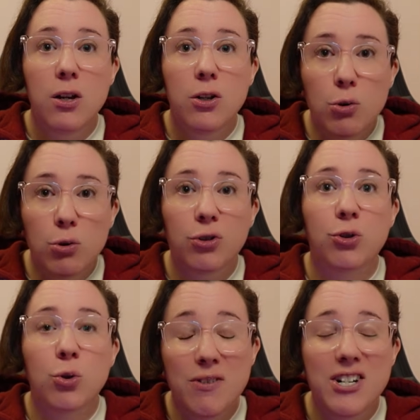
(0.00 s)
your
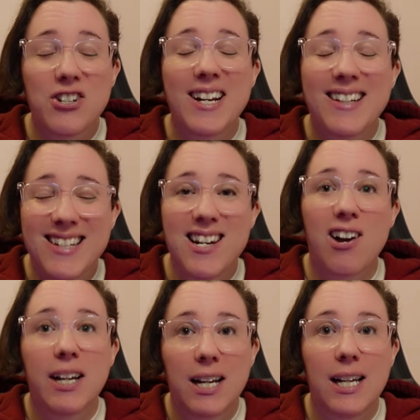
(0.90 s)
storage is
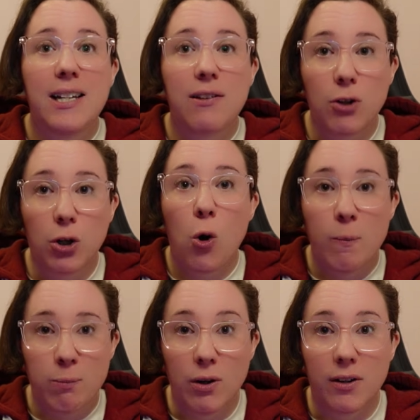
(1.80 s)
likely the
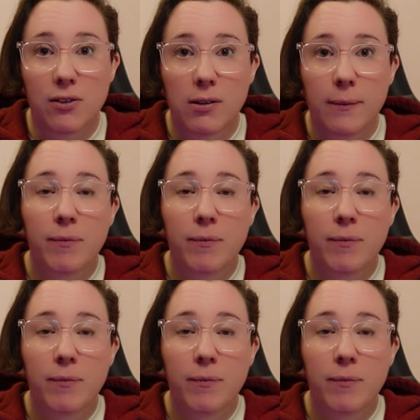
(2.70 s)
culprit.